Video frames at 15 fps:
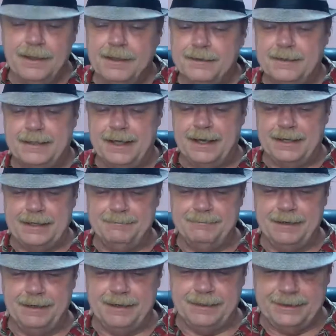But yeah,
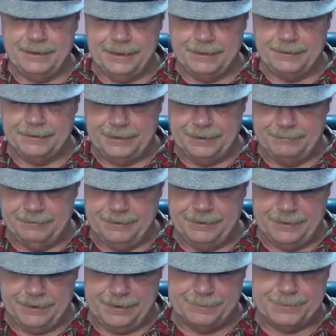even Daniel,
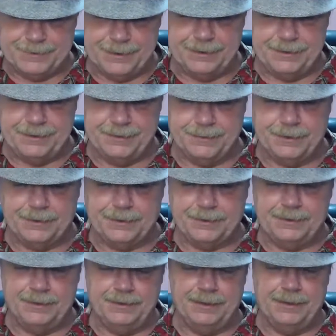even in upstate New
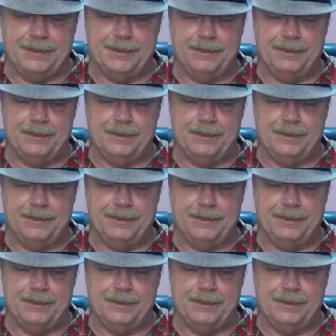York, that